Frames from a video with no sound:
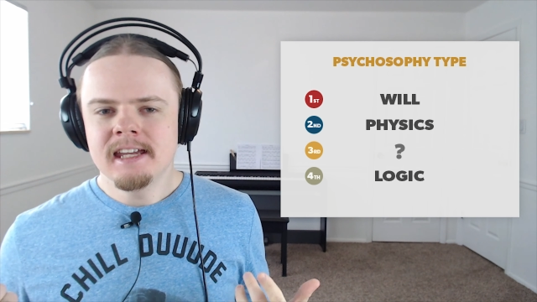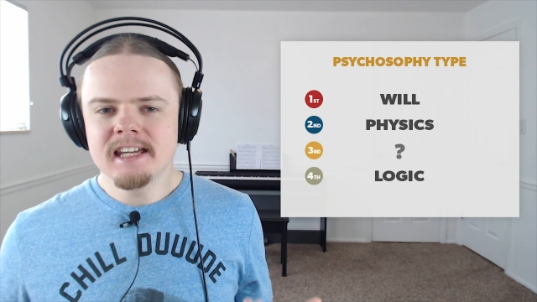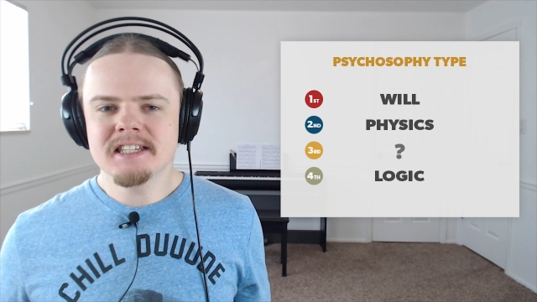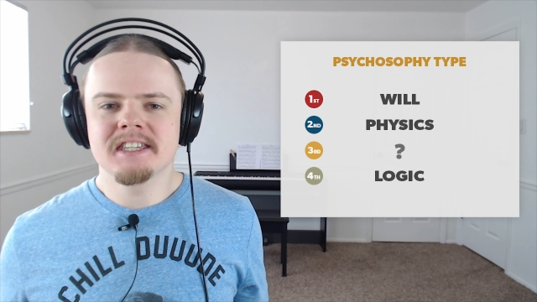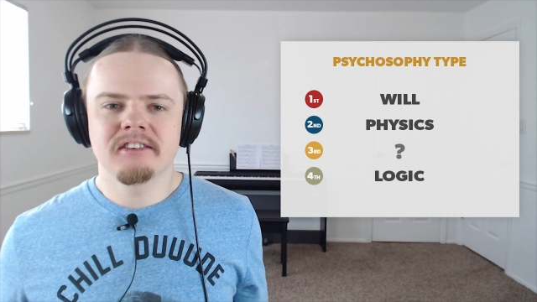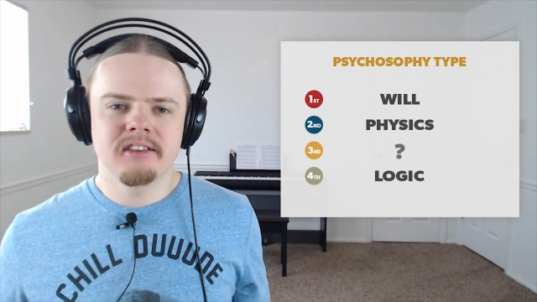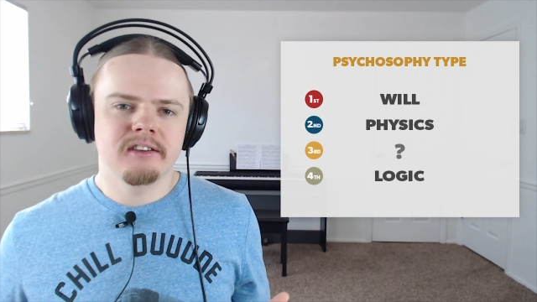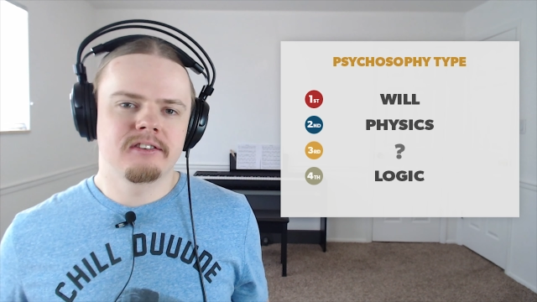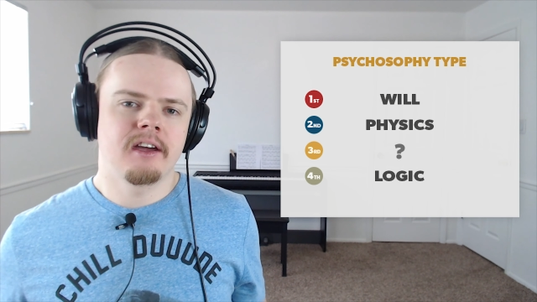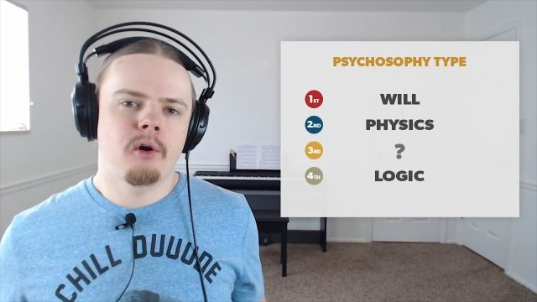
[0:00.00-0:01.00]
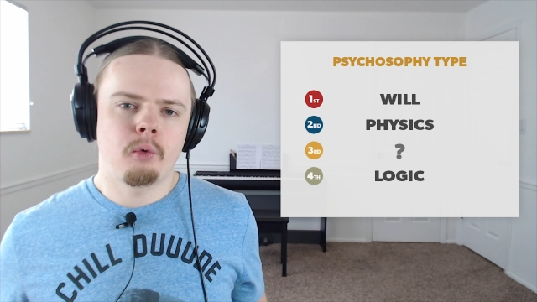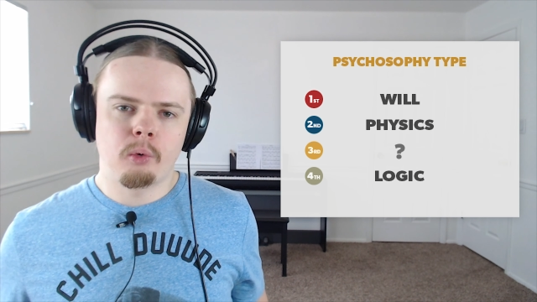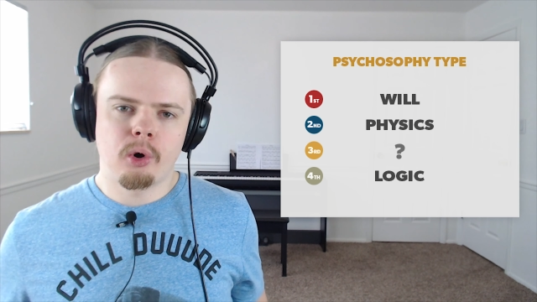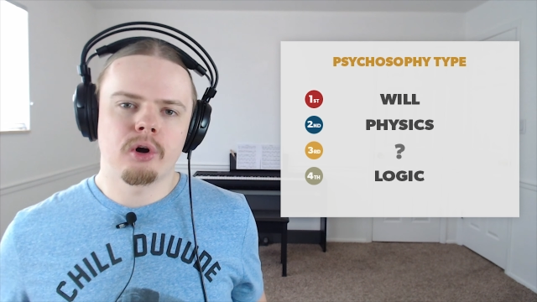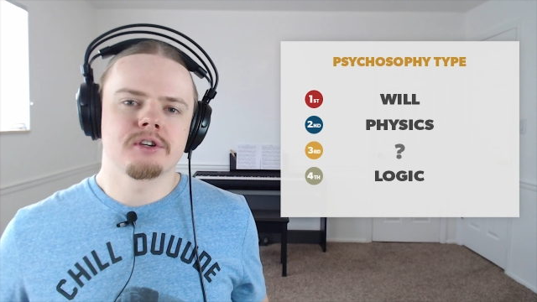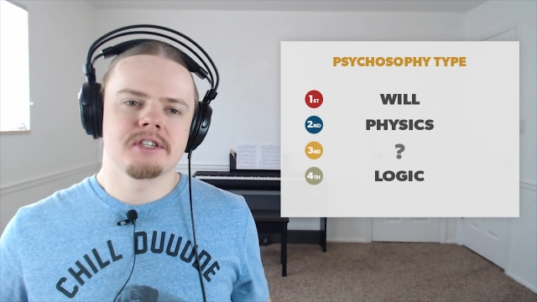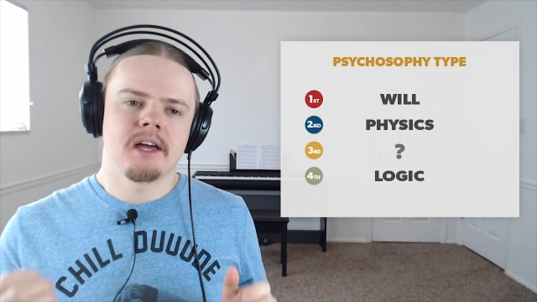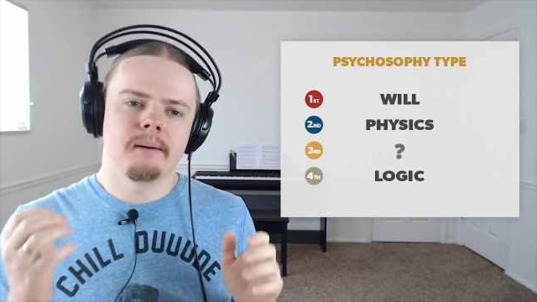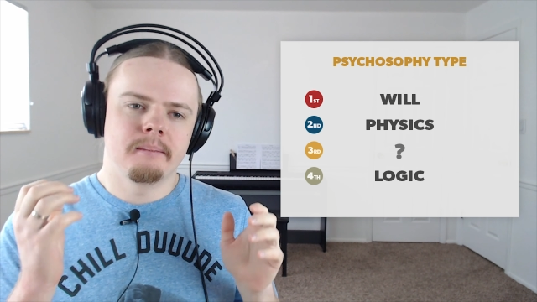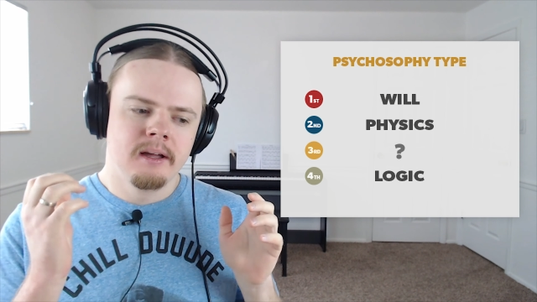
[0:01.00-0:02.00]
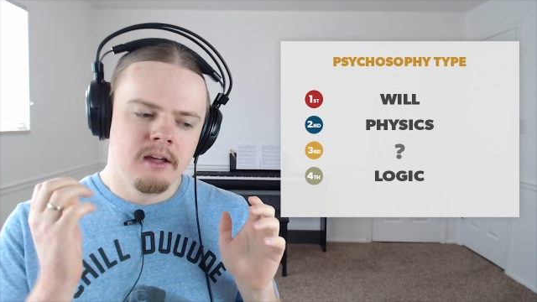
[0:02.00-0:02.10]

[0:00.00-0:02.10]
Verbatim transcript: is that there were some